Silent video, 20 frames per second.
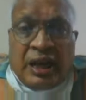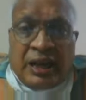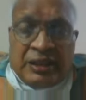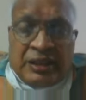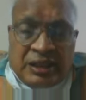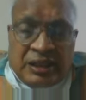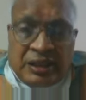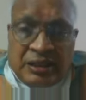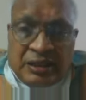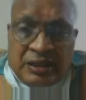
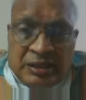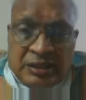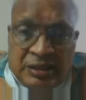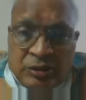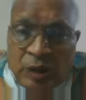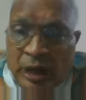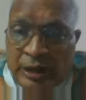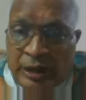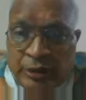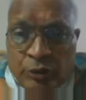I think,
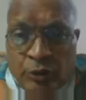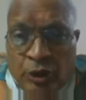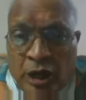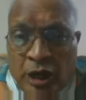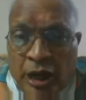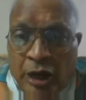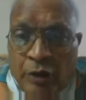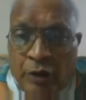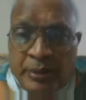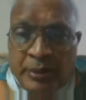I don't
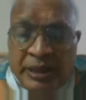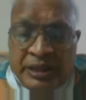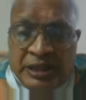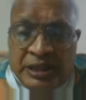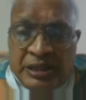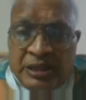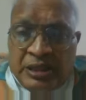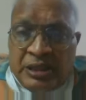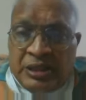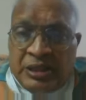know how
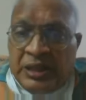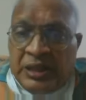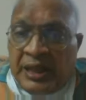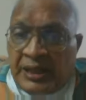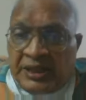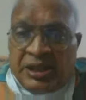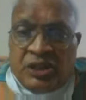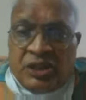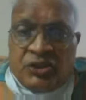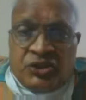many in
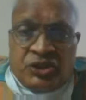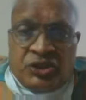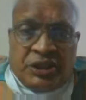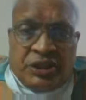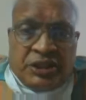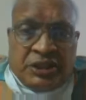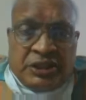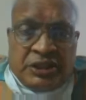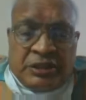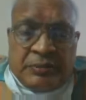latest
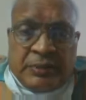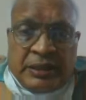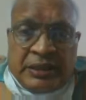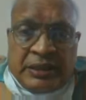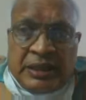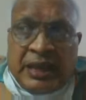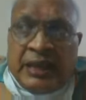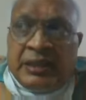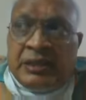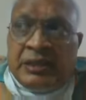sheet it is,
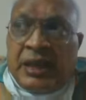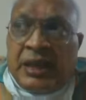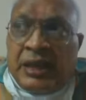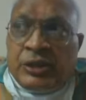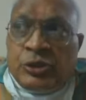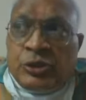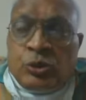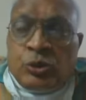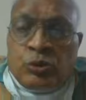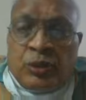but
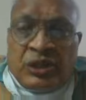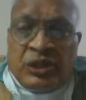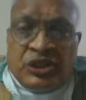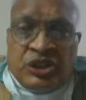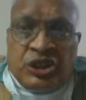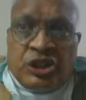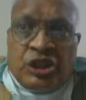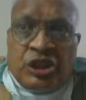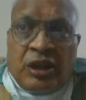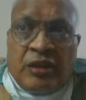I use
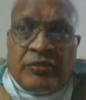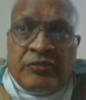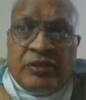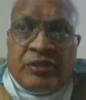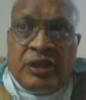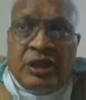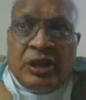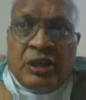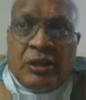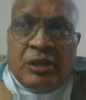one sheet of
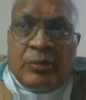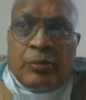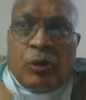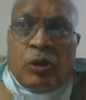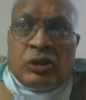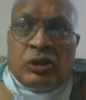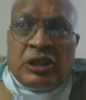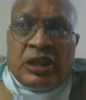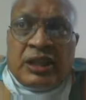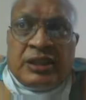
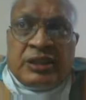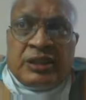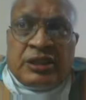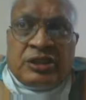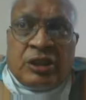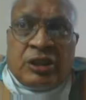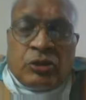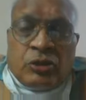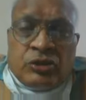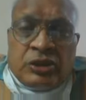more than
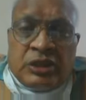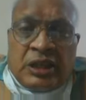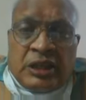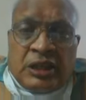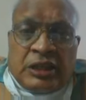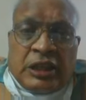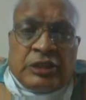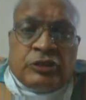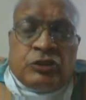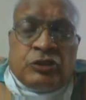
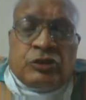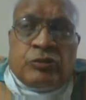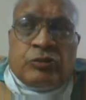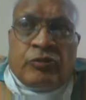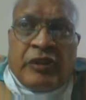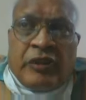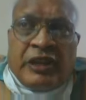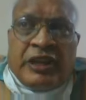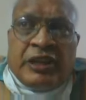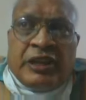100,000, and also
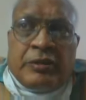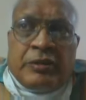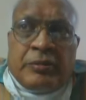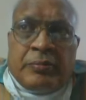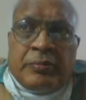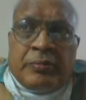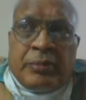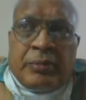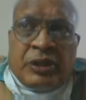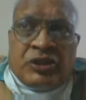very
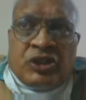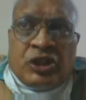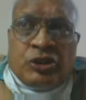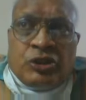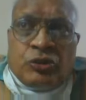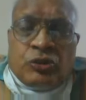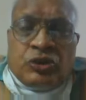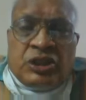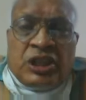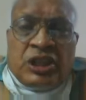much
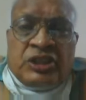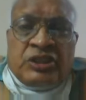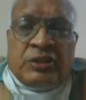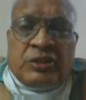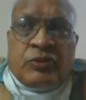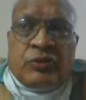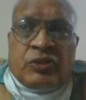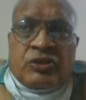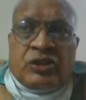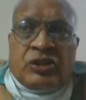I use
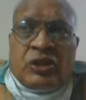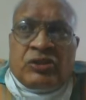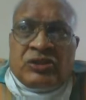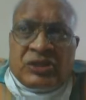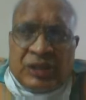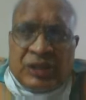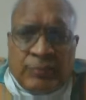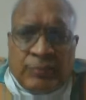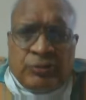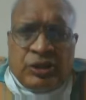
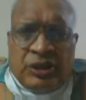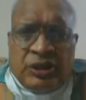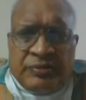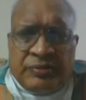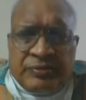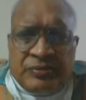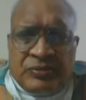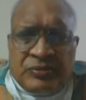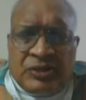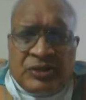64,000
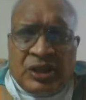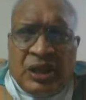something,